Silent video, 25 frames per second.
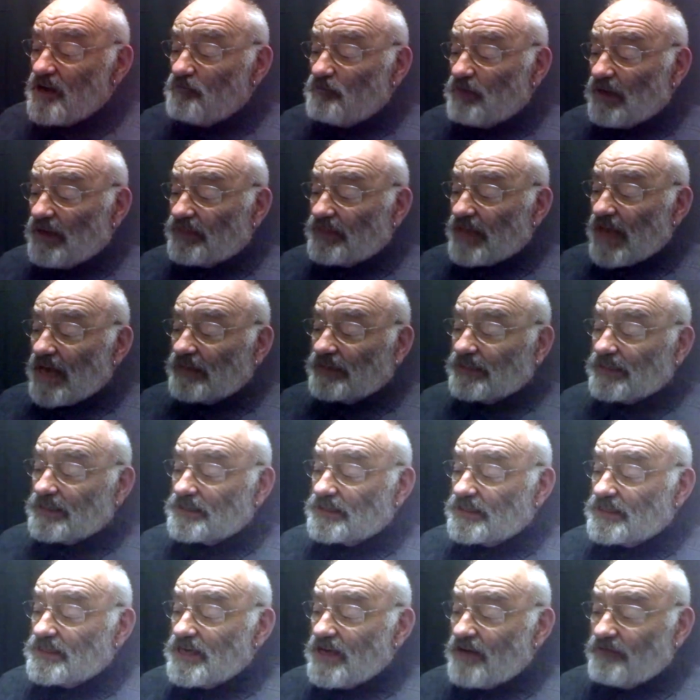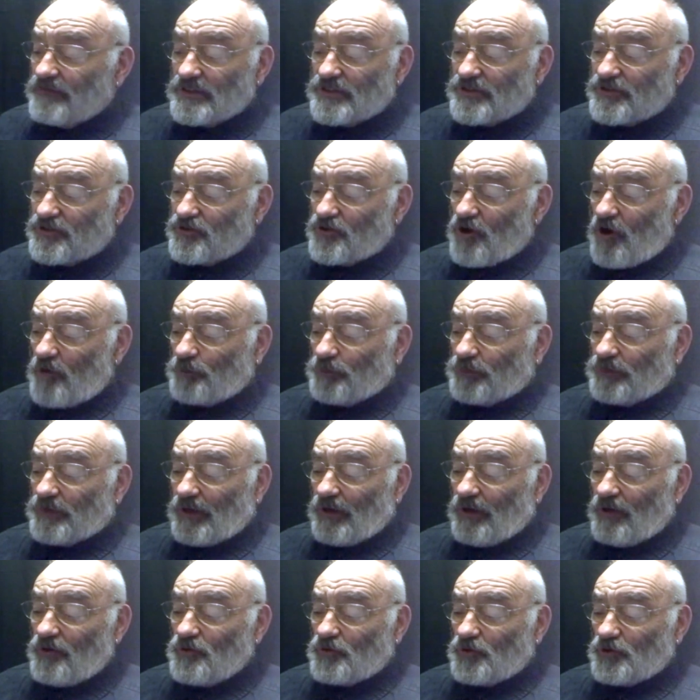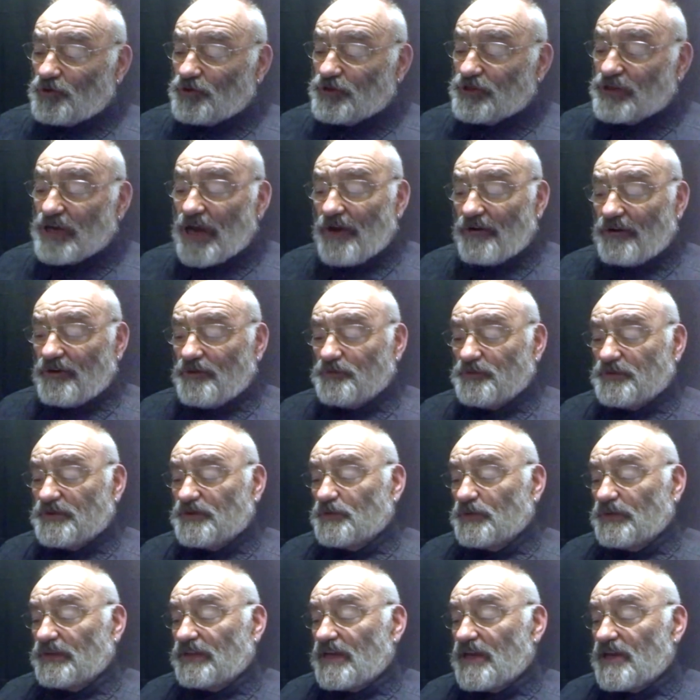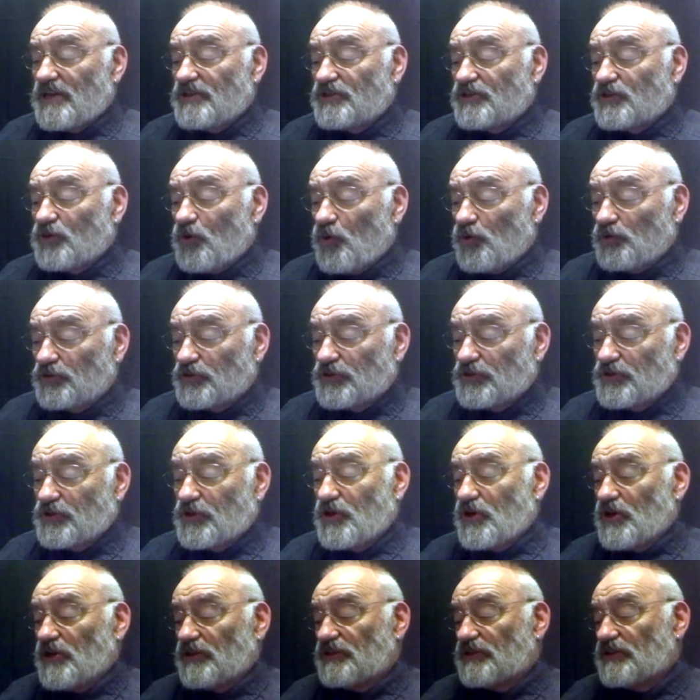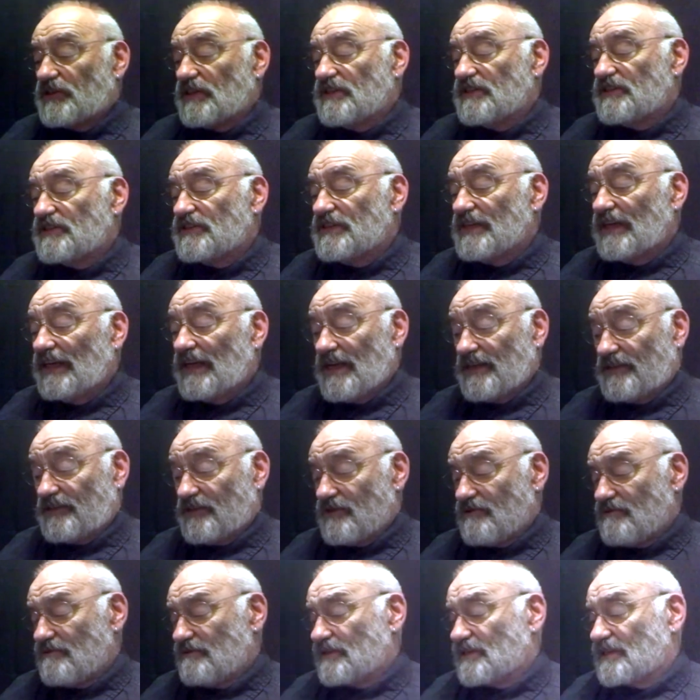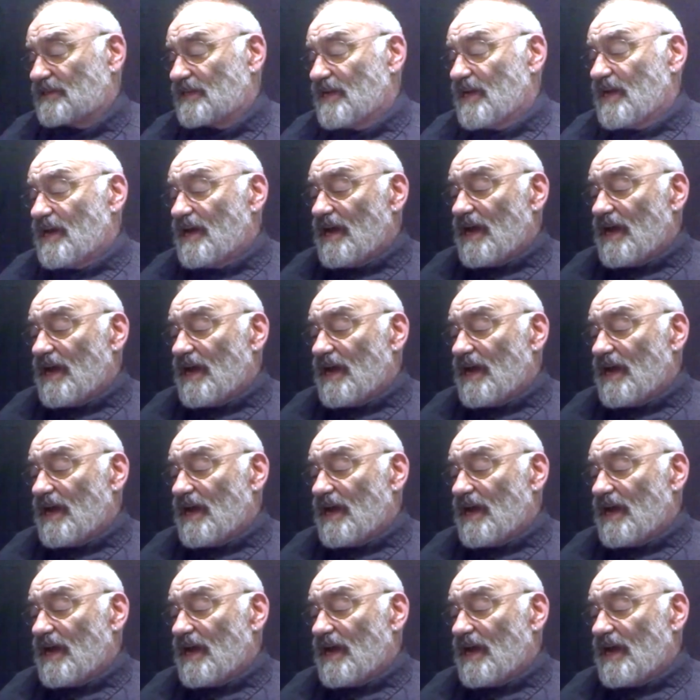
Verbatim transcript: But that has never stopped the local cherubs with their short skirts and stilettos,